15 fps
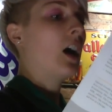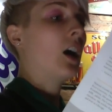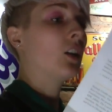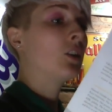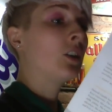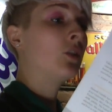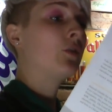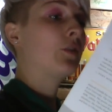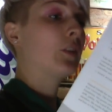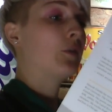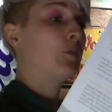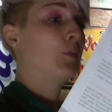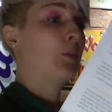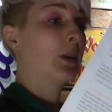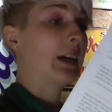a loaf
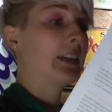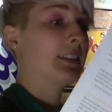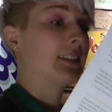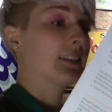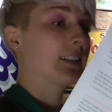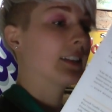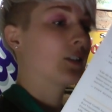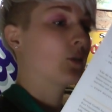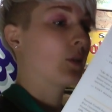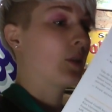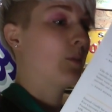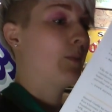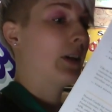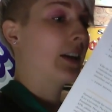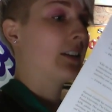of bread slicked
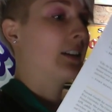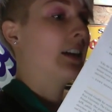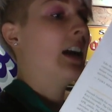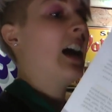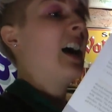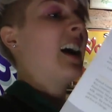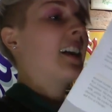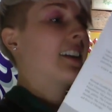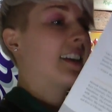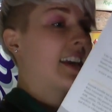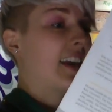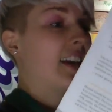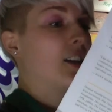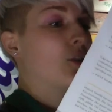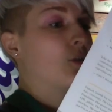with butter, a
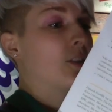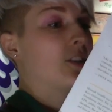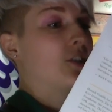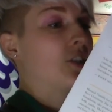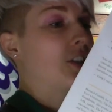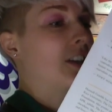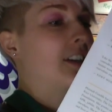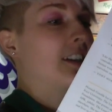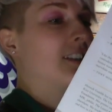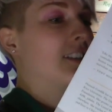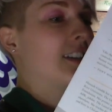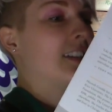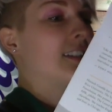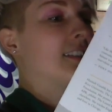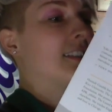cake with cherry
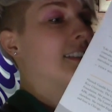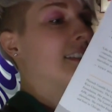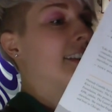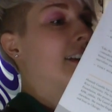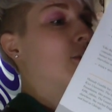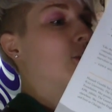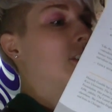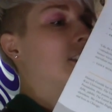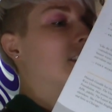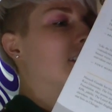glazes that would